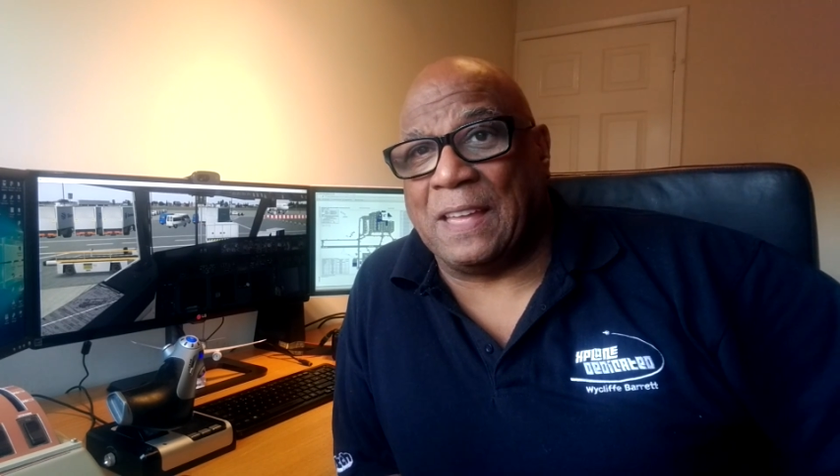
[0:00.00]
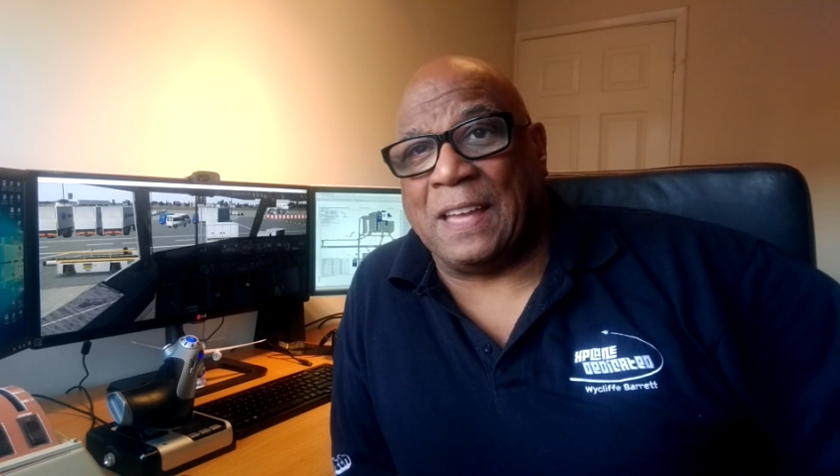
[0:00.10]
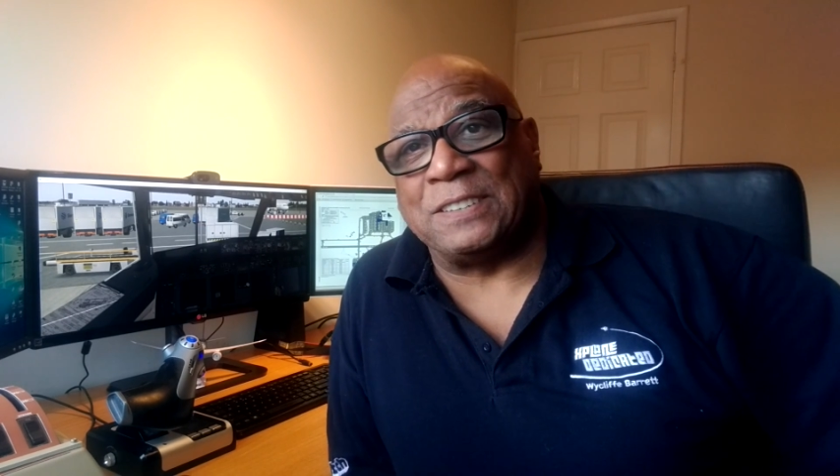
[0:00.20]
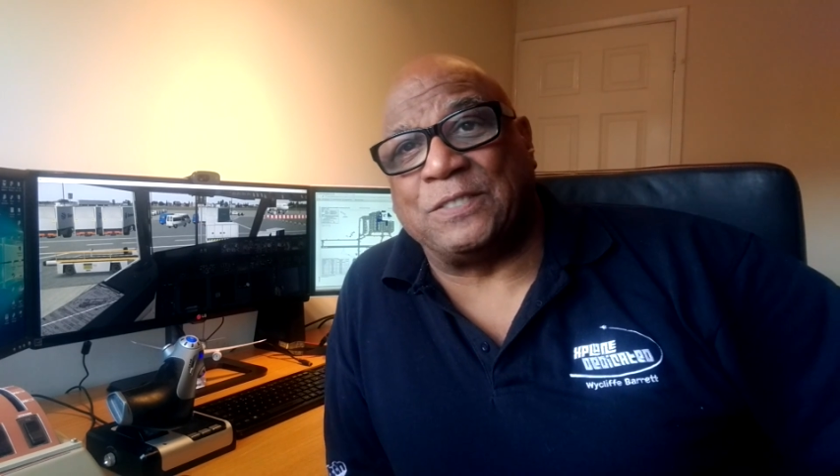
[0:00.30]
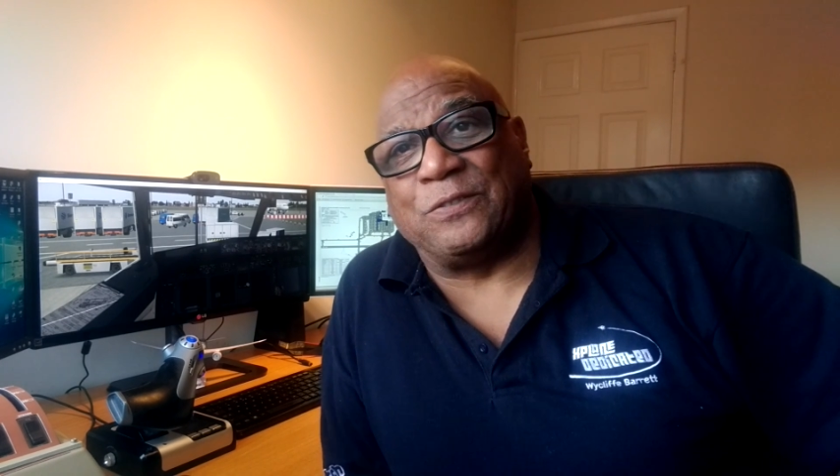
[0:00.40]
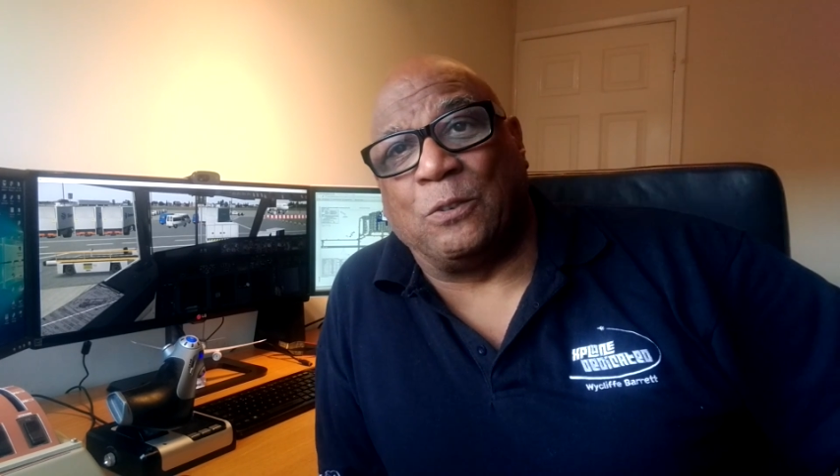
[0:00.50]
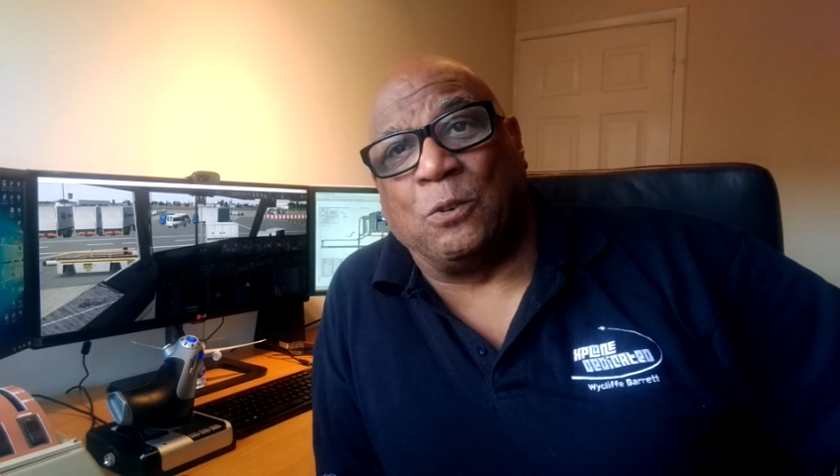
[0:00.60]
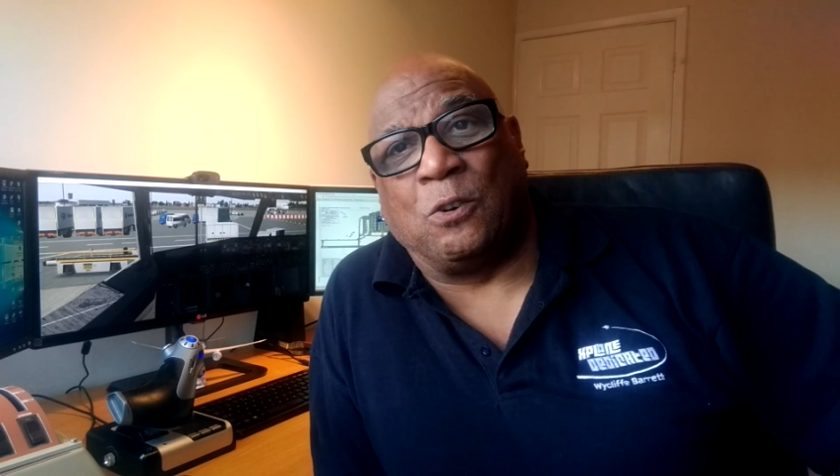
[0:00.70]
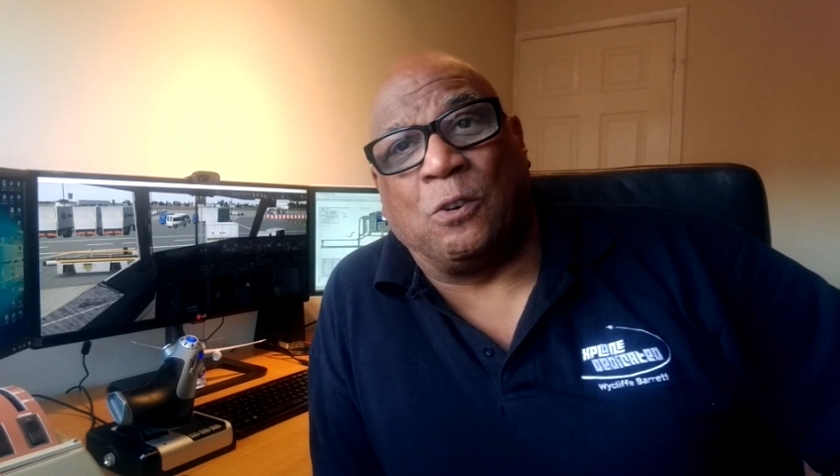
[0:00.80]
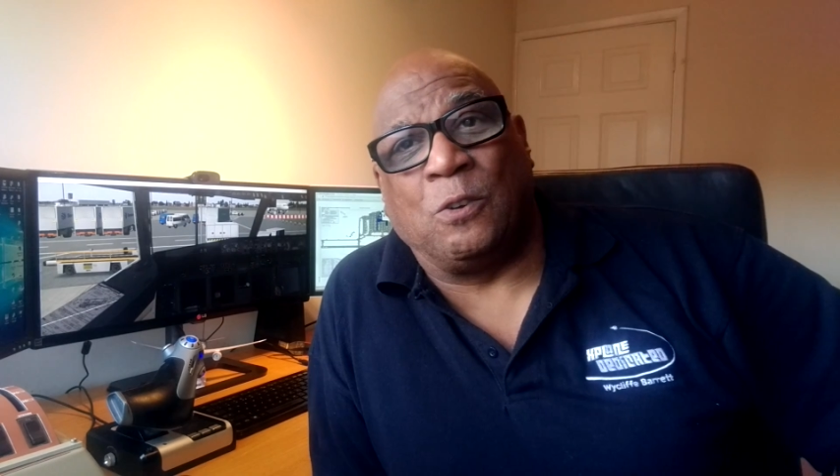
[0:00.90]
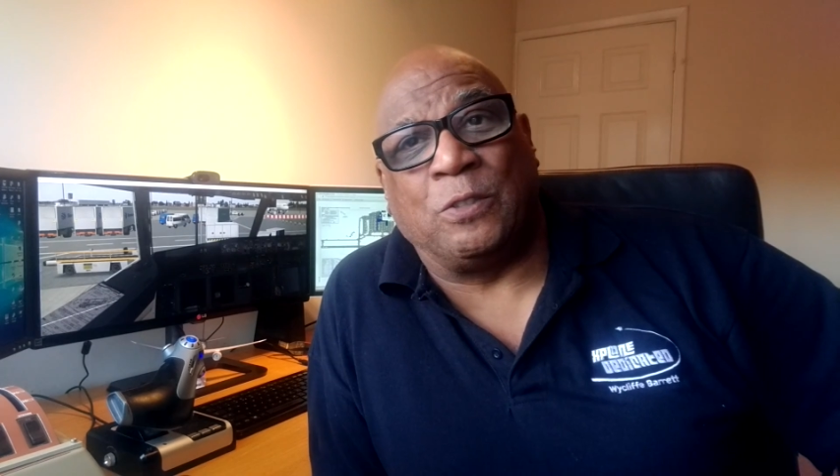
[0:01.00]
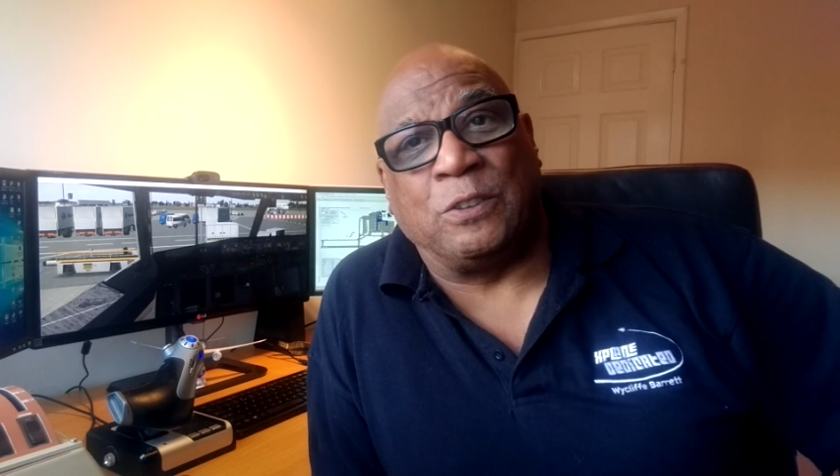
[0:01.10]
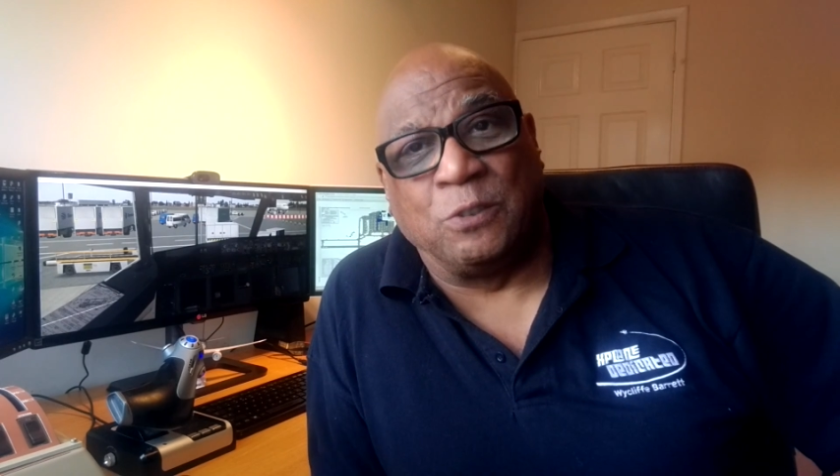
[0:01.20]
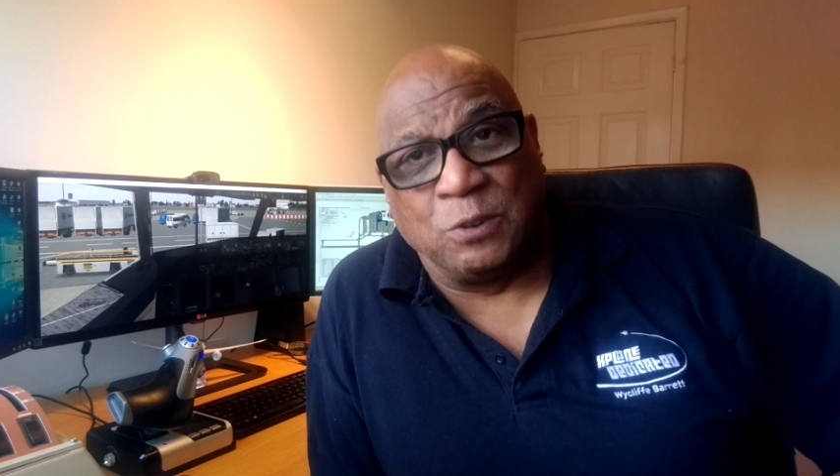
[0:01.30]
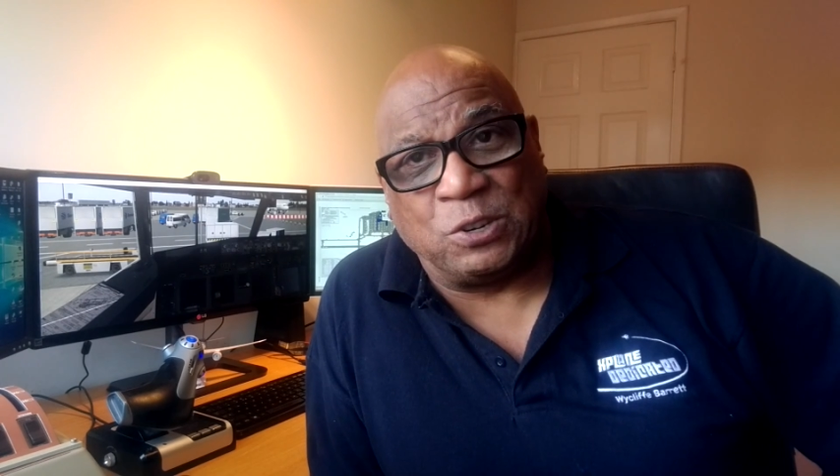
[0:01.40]
As for the
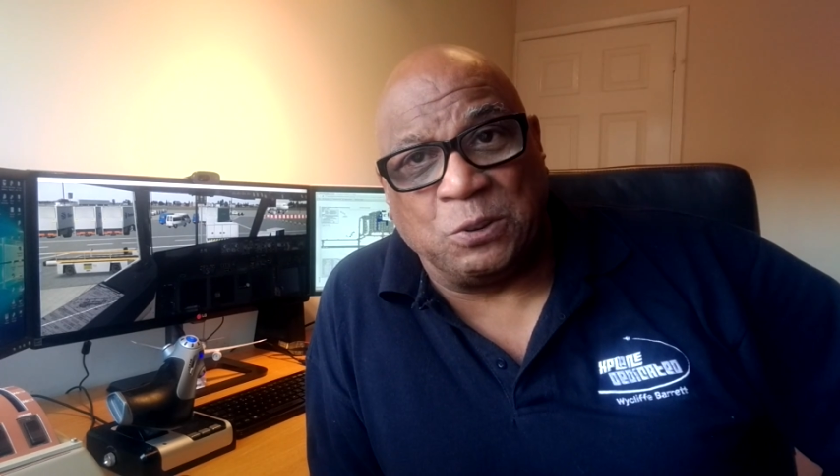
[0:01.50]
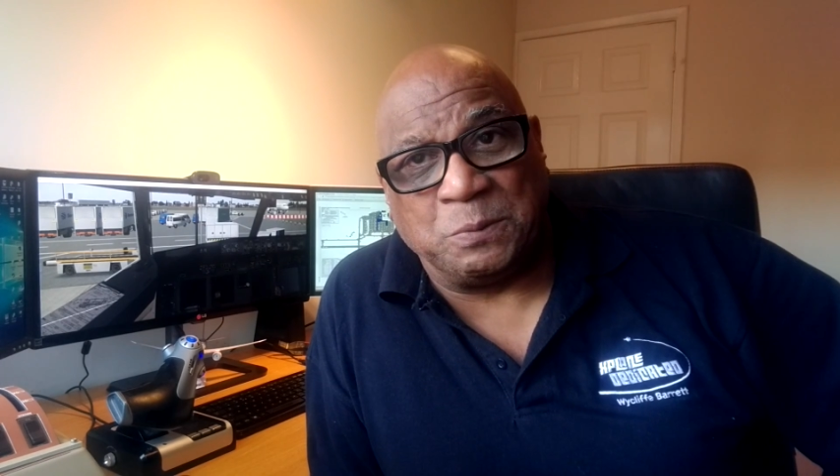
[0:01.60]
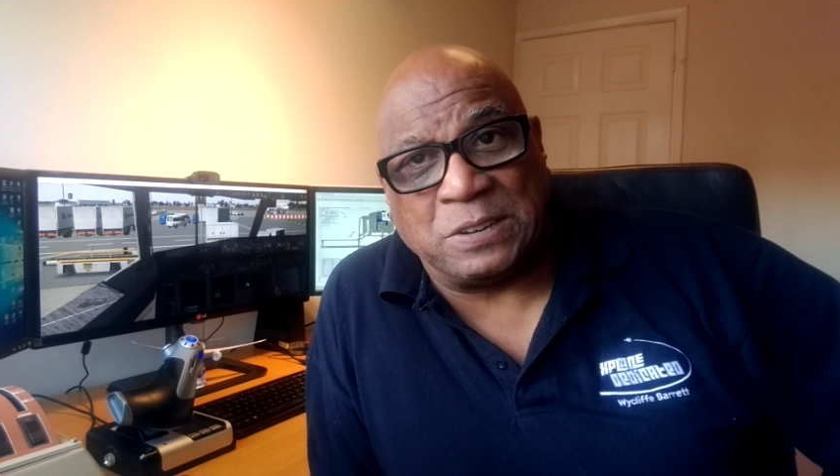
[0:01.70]
YouTube